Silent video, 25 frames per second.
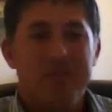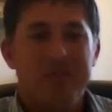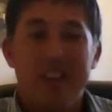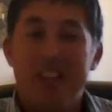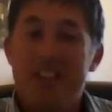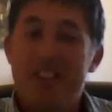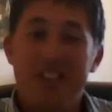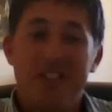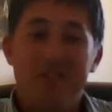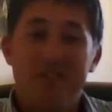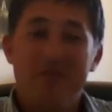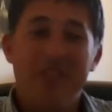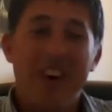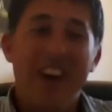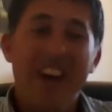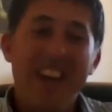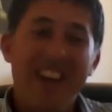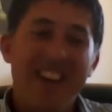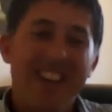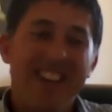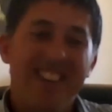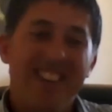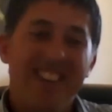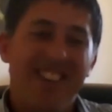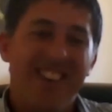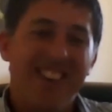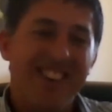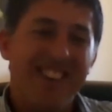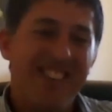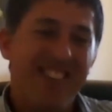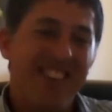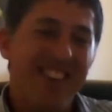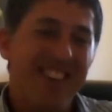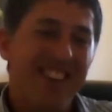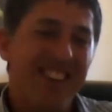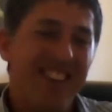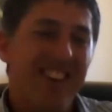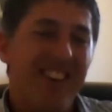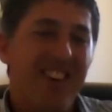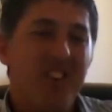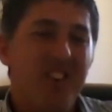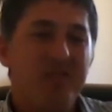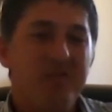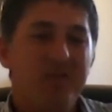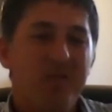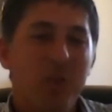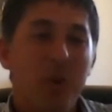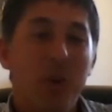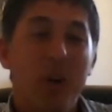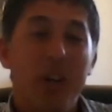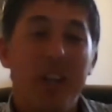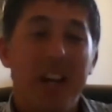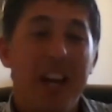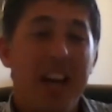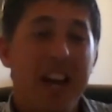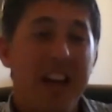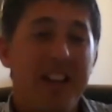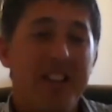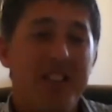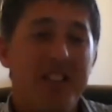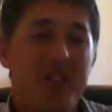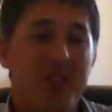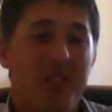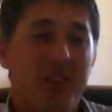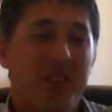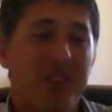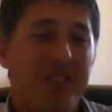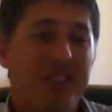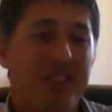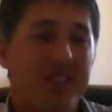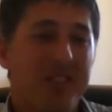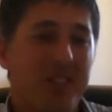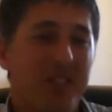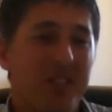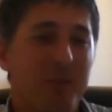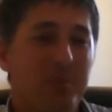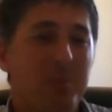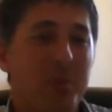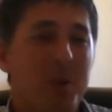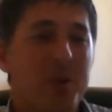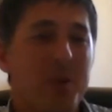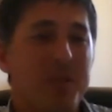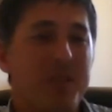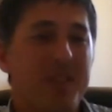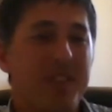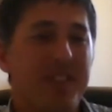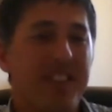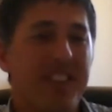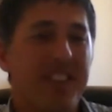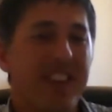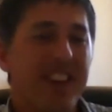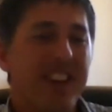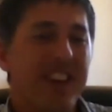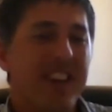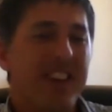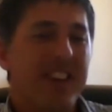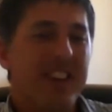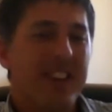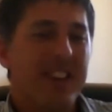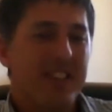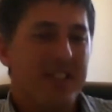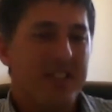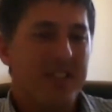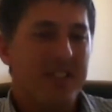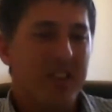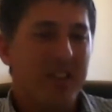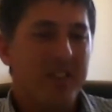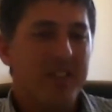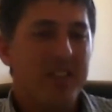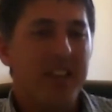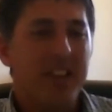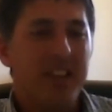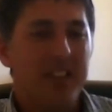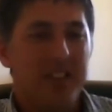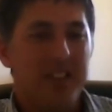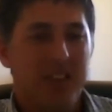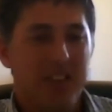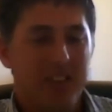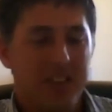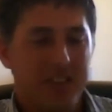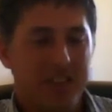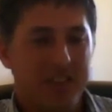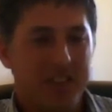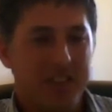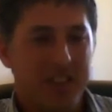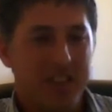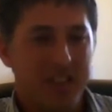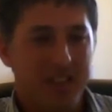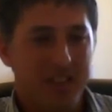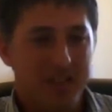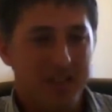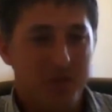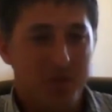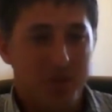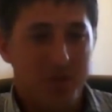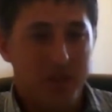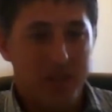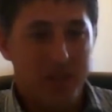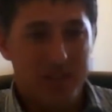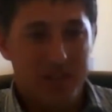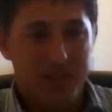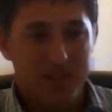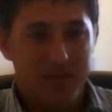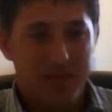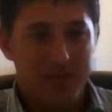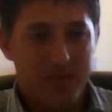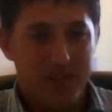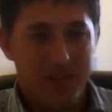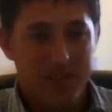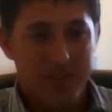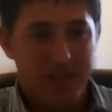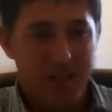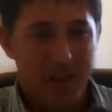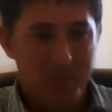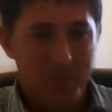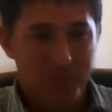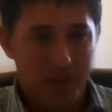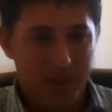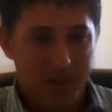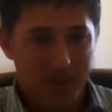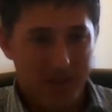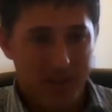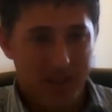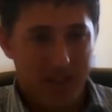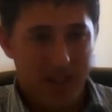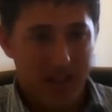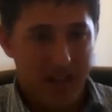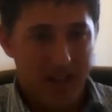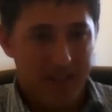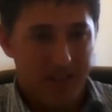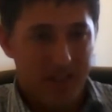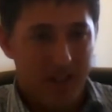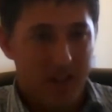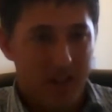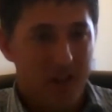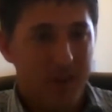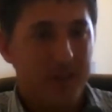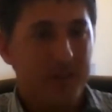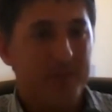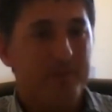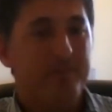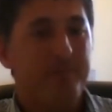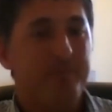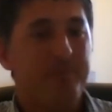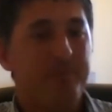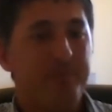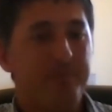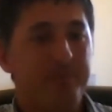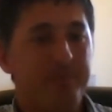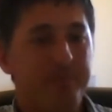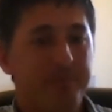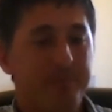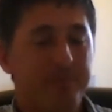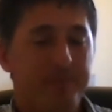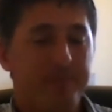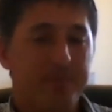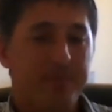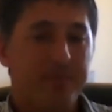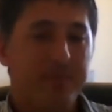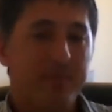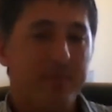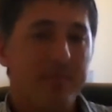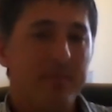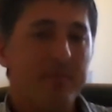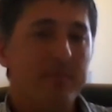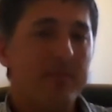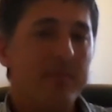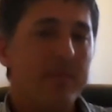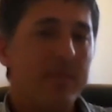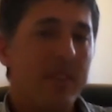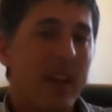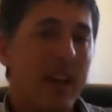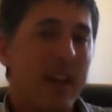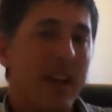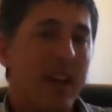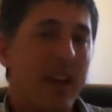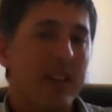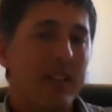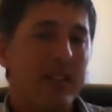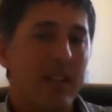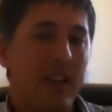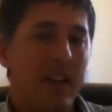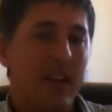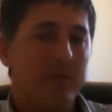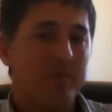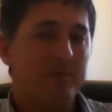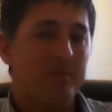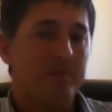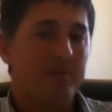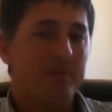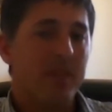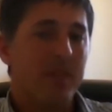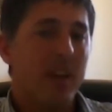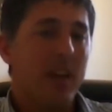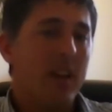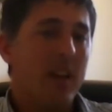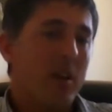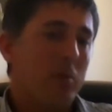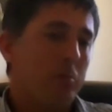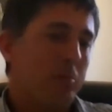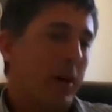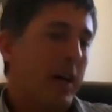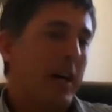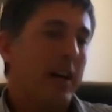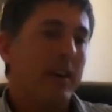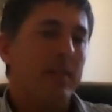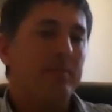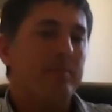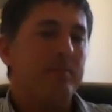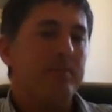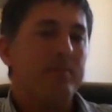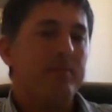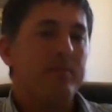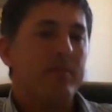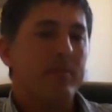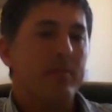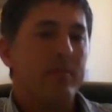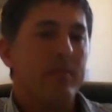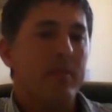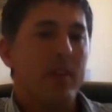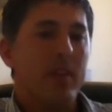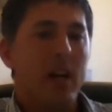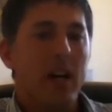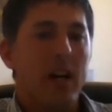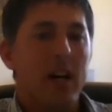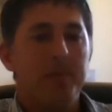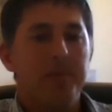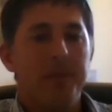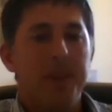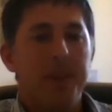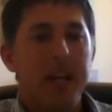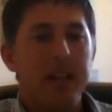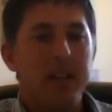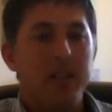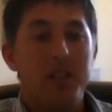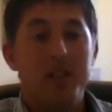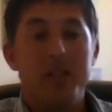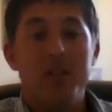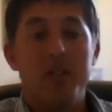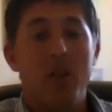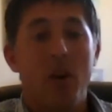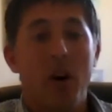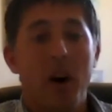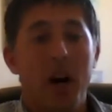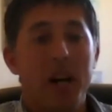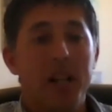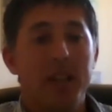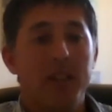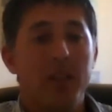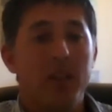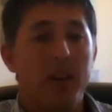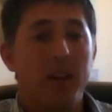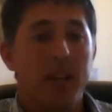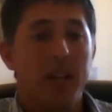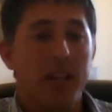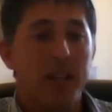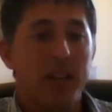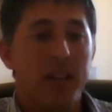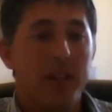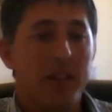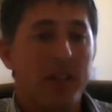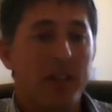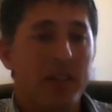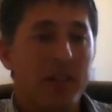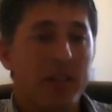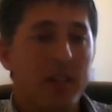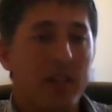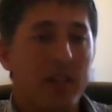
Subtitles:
isn't me. Like I'm quite a hands-on sort of person. Totally. So technology is always a step into the unknown. And but that aside, I